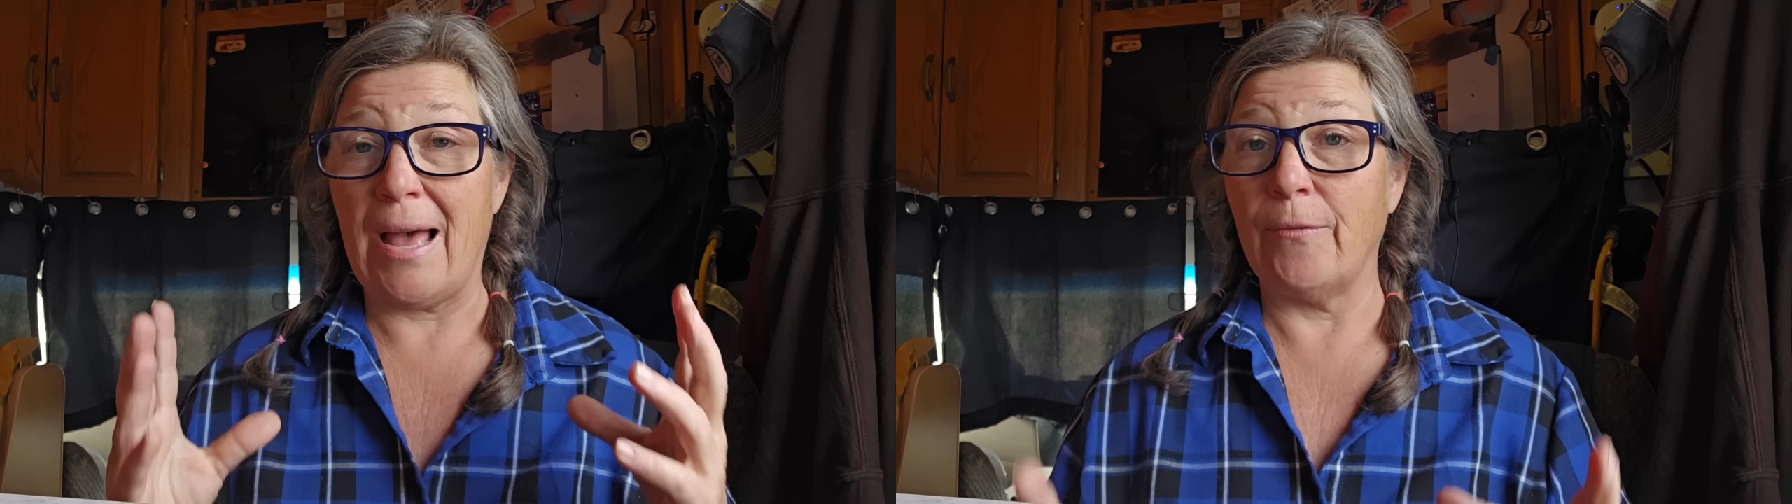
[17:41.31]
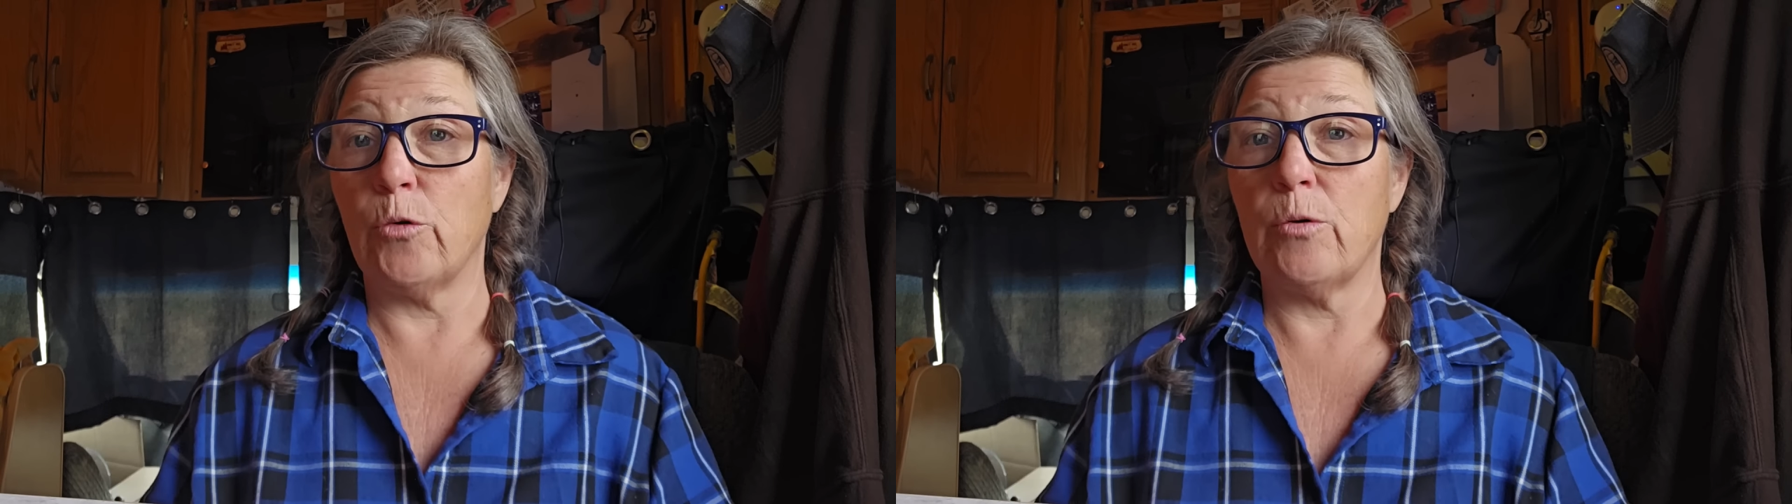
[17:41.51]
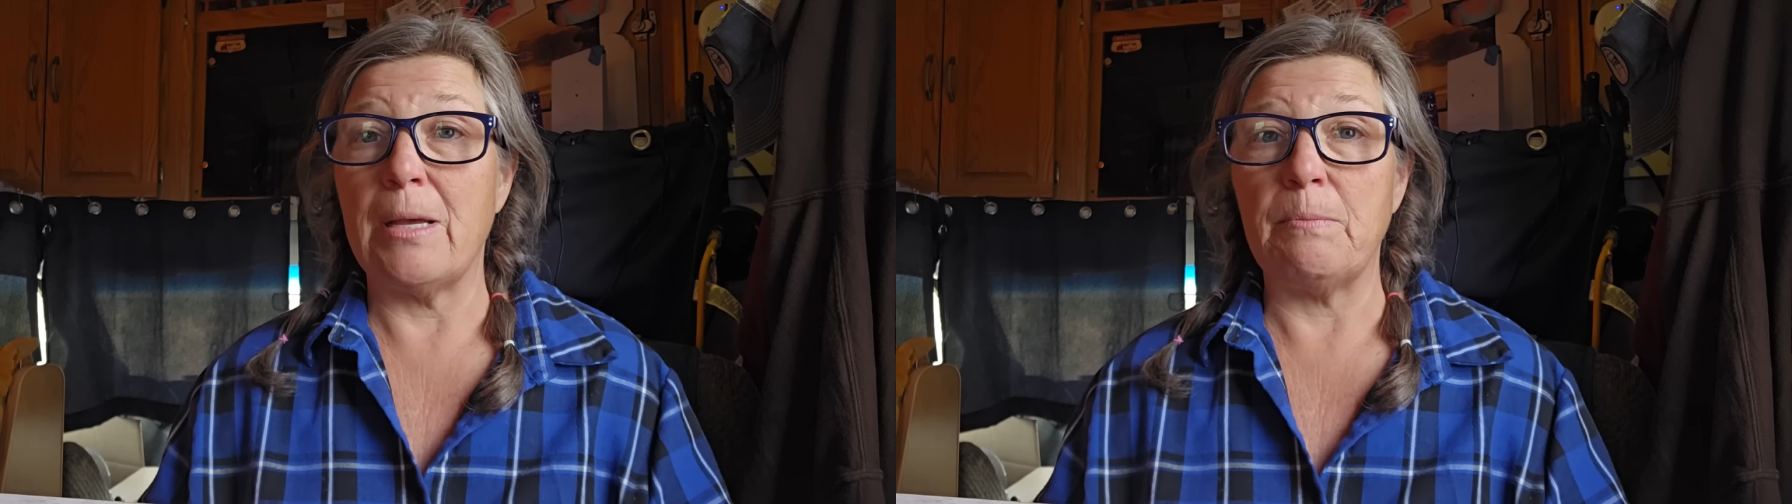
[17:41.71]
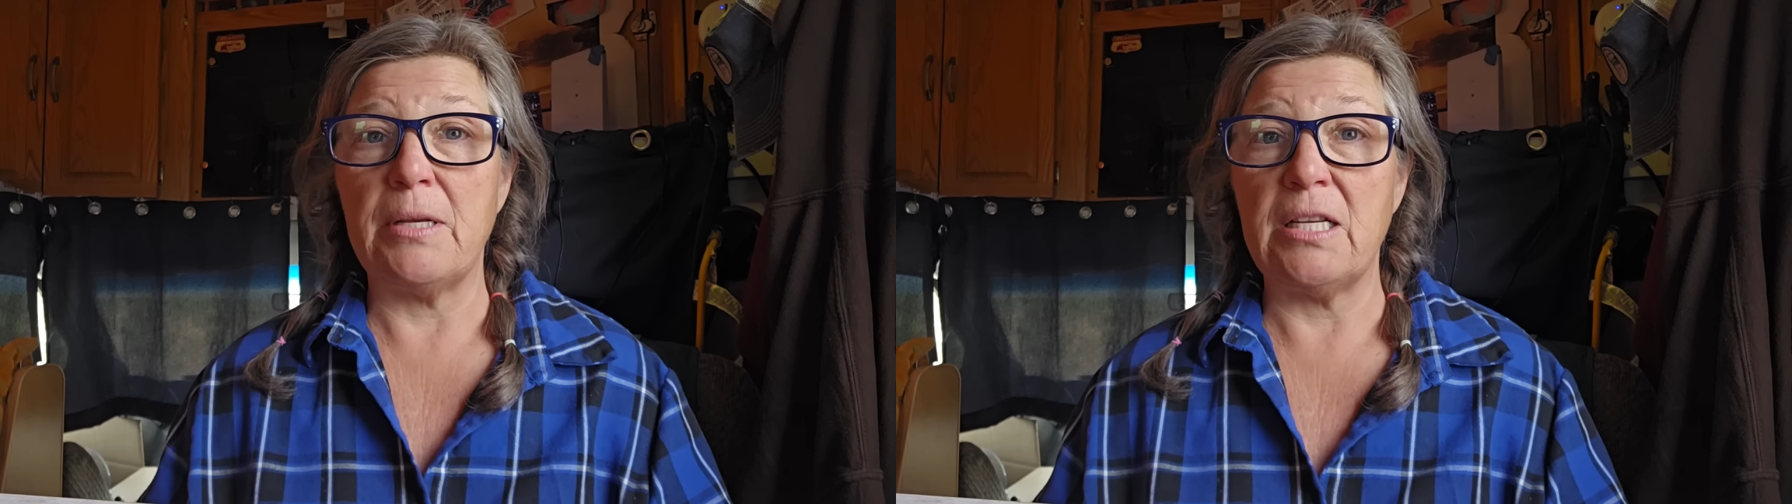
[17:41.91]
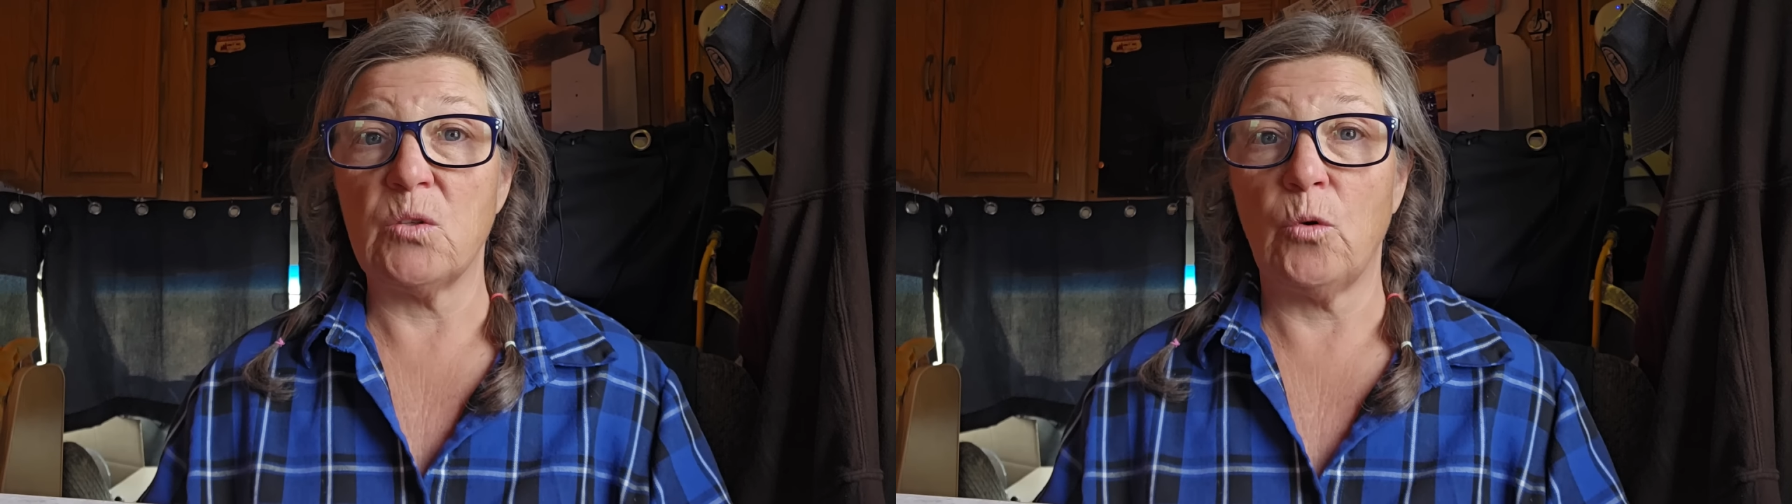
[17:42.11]
have to remain
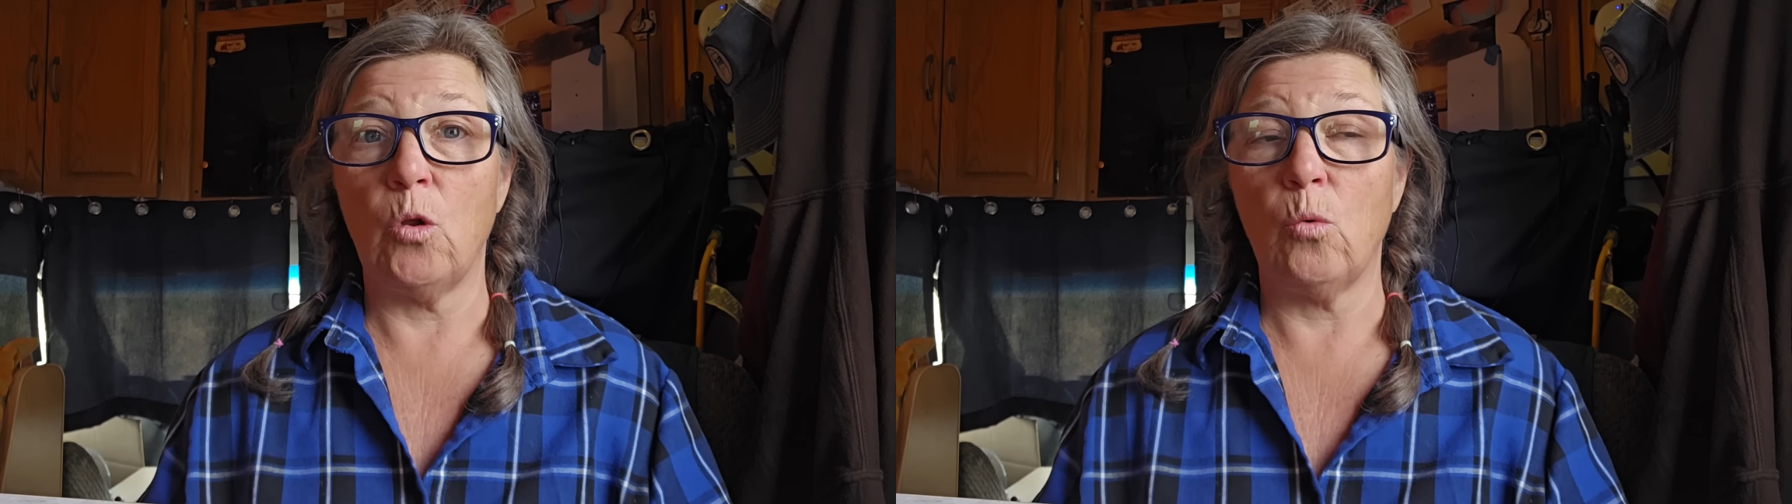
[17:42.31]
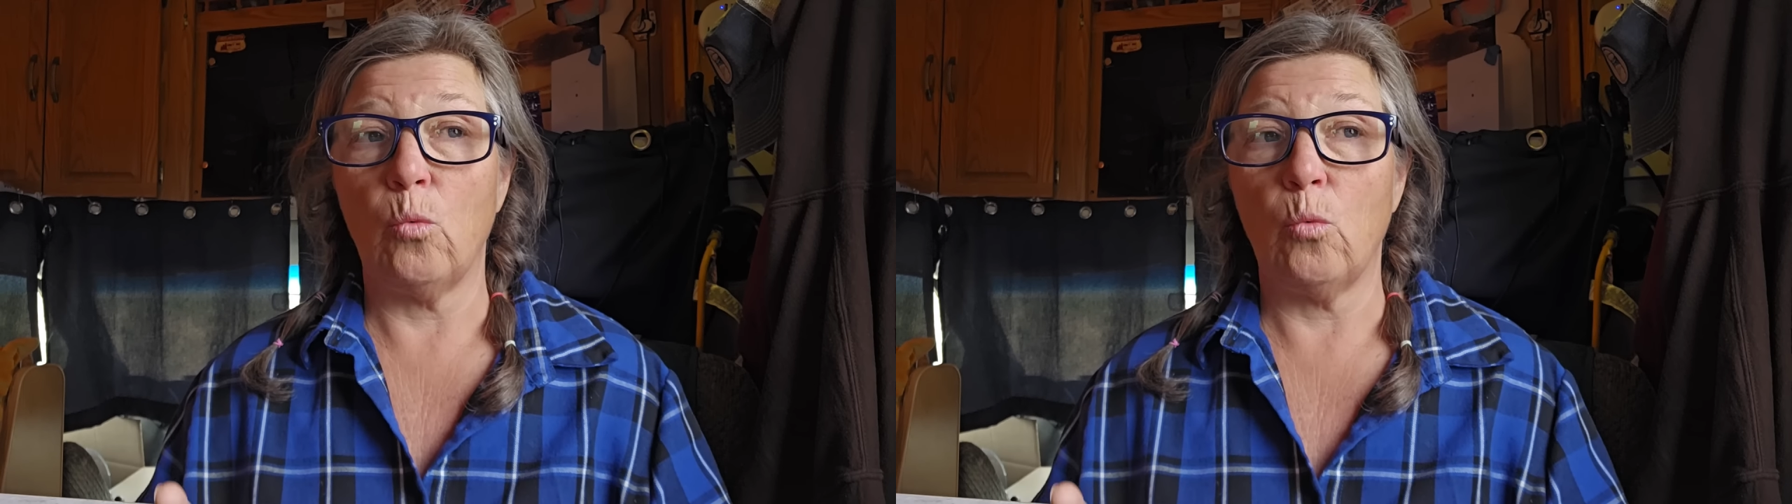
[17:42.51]
peaceful.